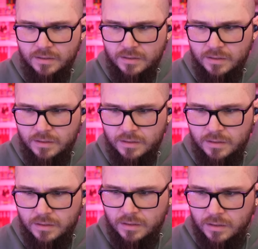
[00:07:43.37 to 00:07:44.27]

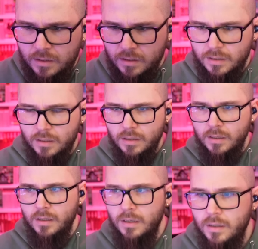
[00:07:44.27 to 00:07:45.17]

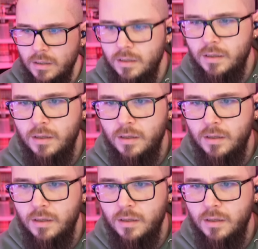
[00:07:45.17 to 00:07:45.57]
No one is speaking in this clip.